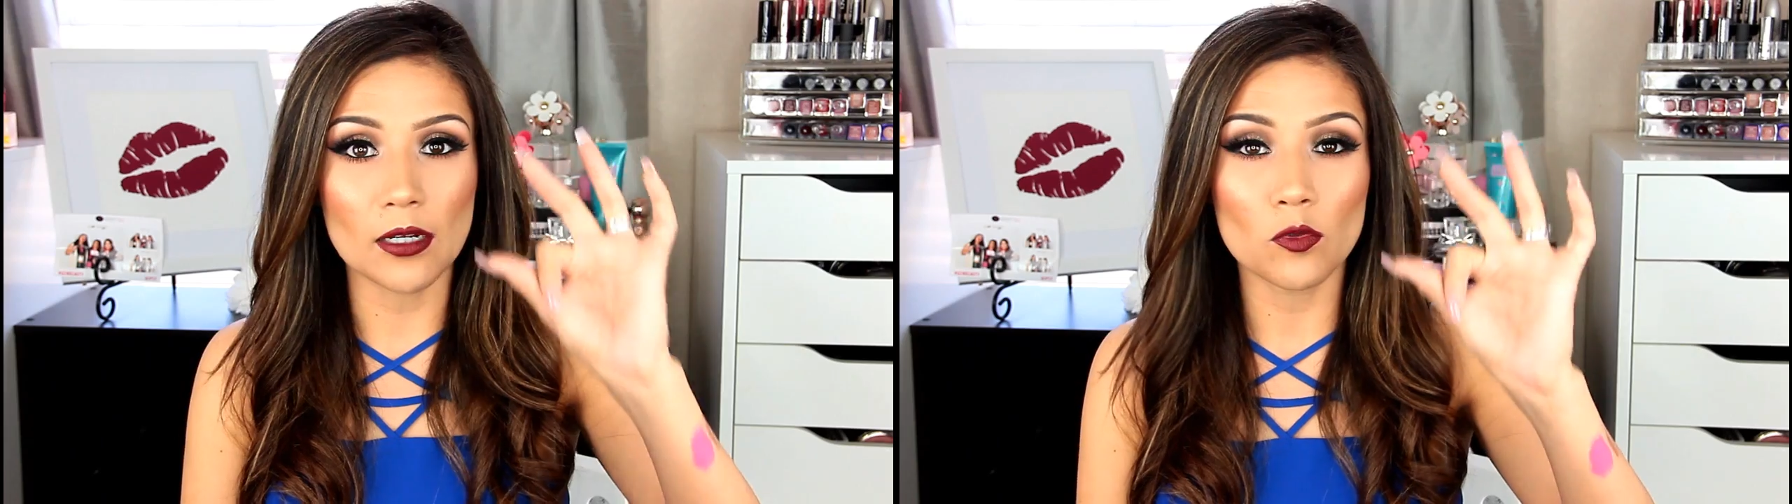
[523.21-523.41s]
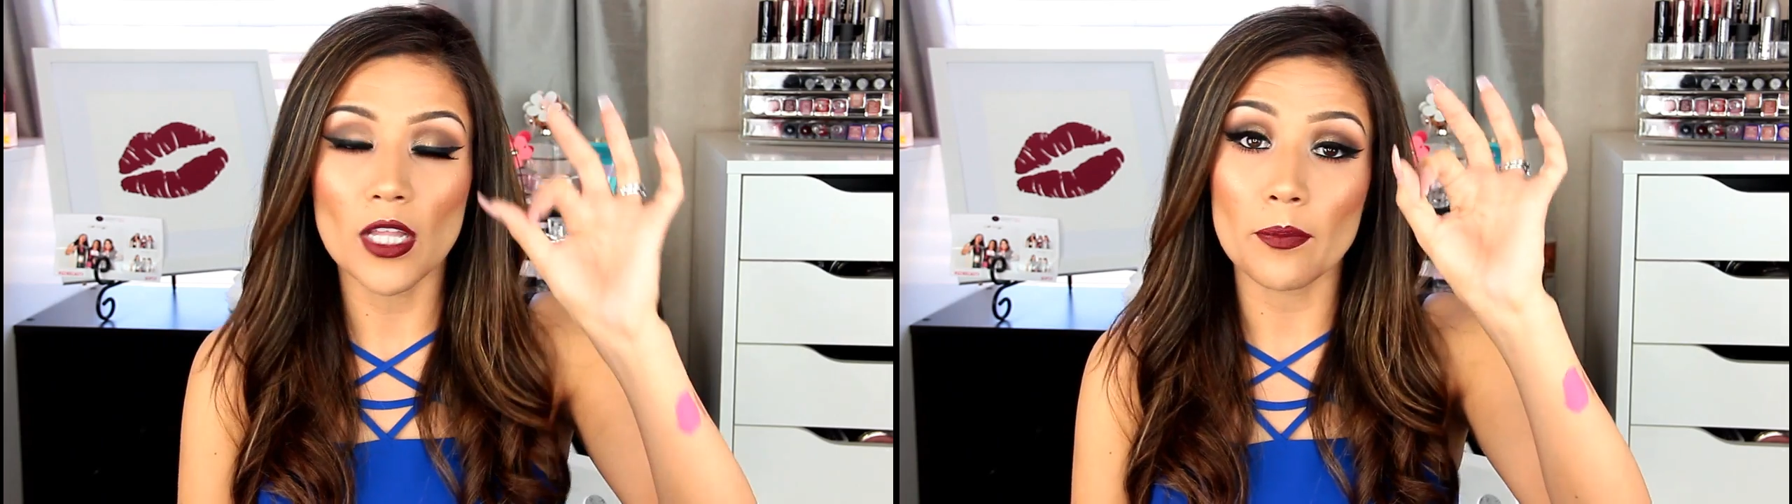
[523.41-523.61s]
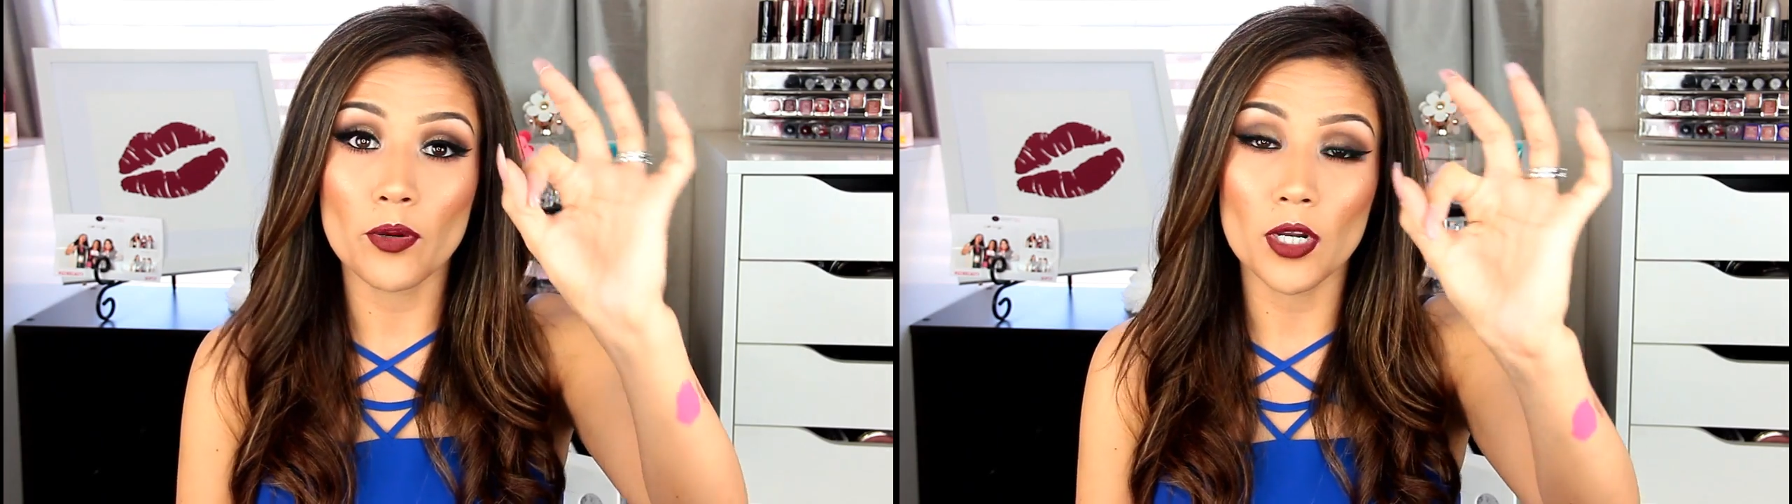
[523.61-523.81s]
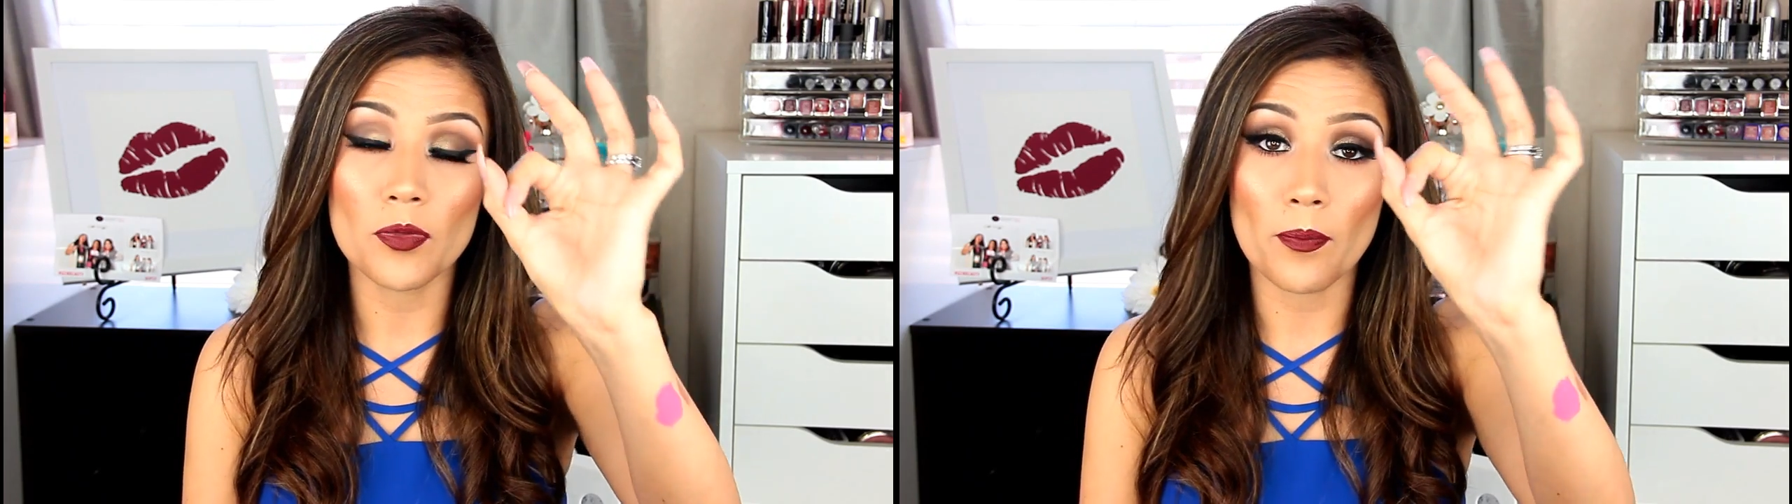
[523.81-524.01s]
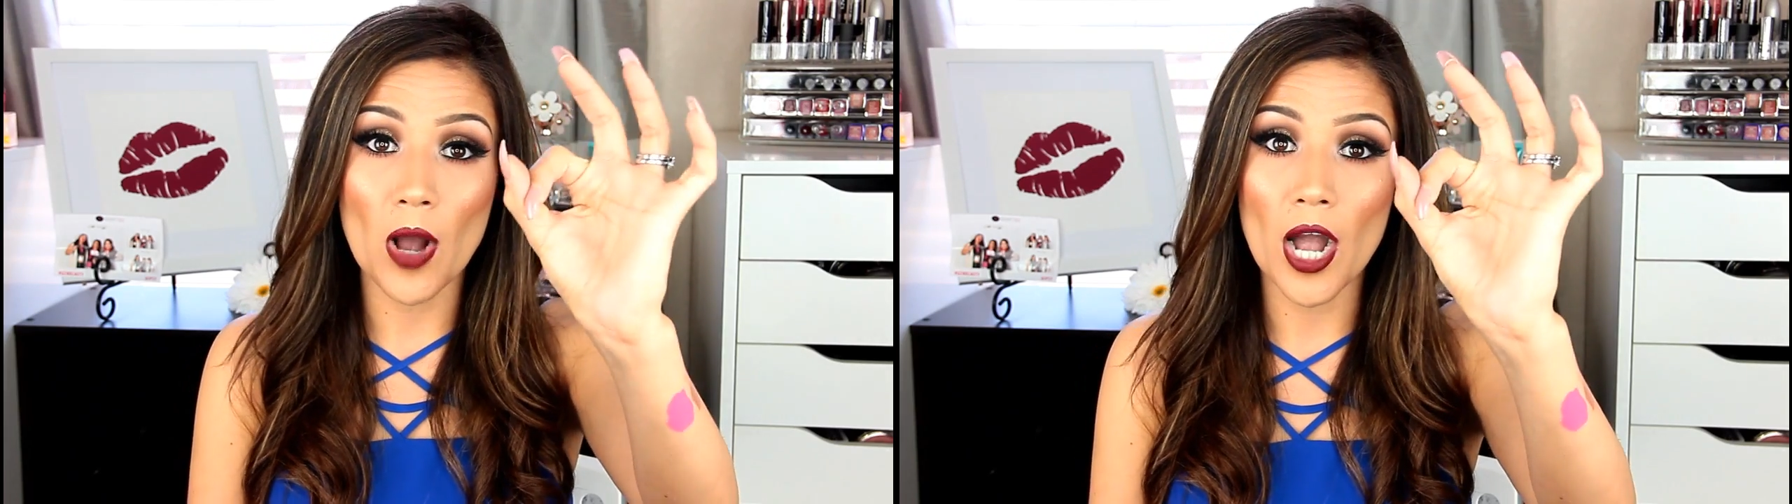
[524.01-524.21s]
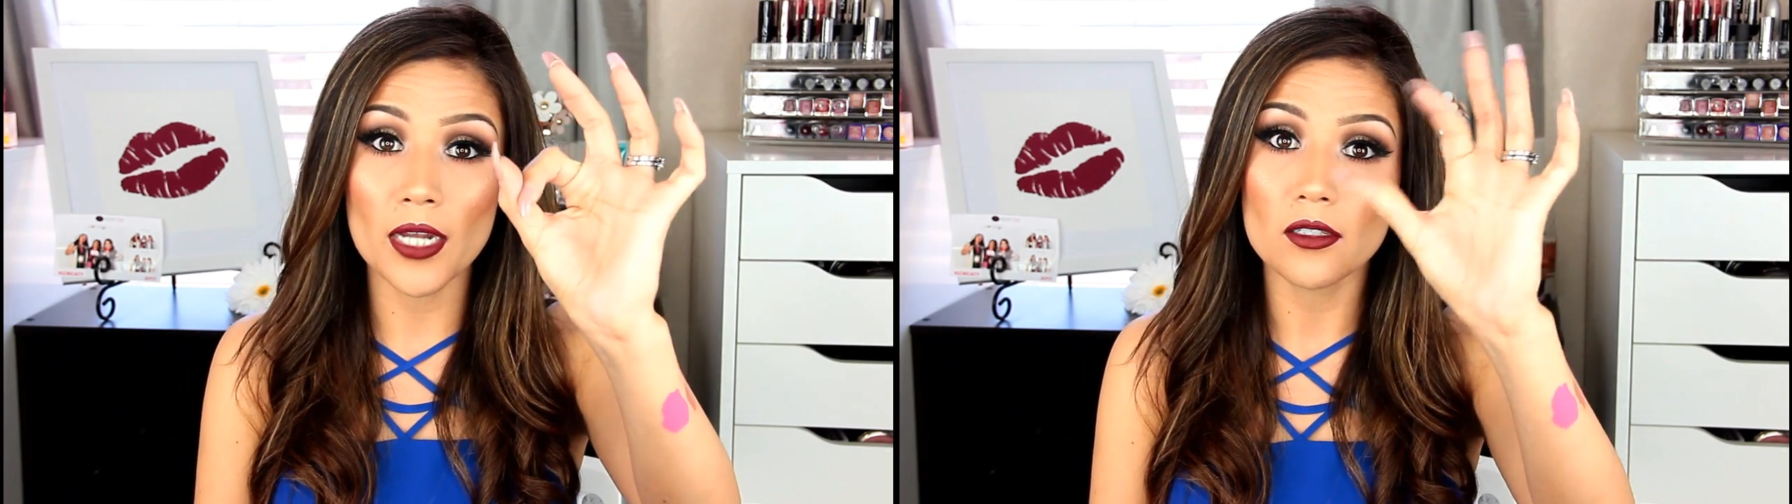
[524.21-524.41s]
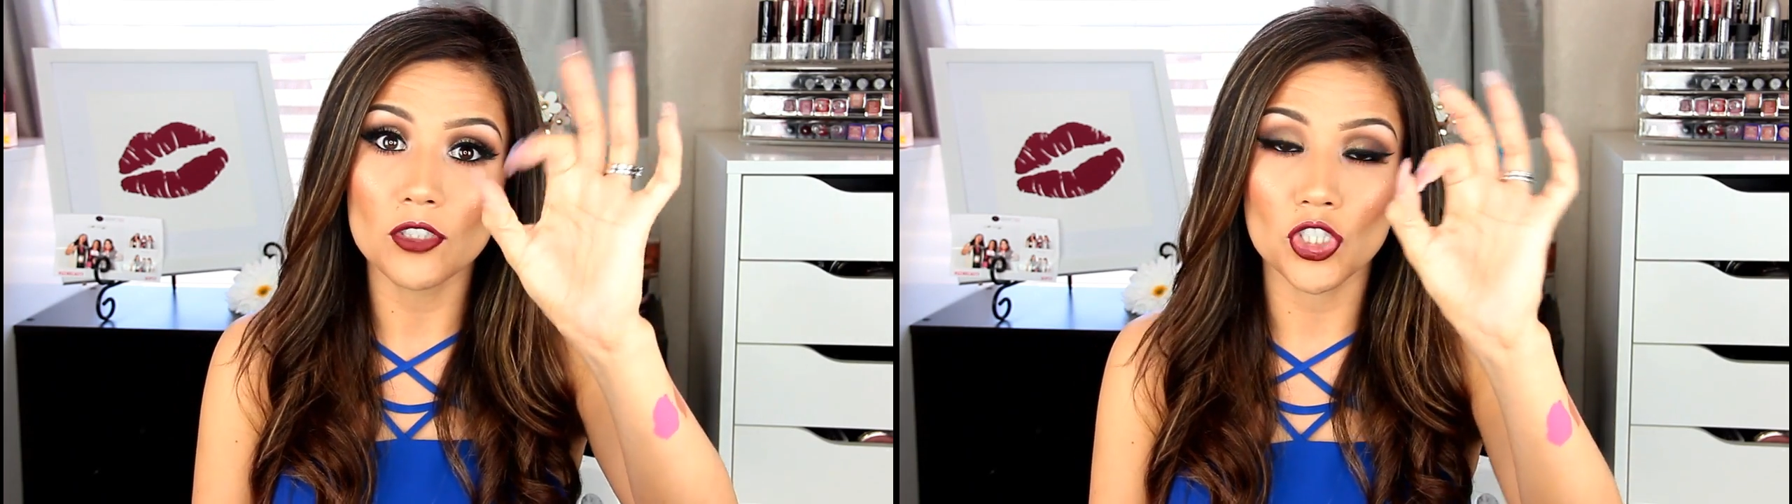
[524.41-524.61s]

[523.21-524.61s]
I will like put up the pot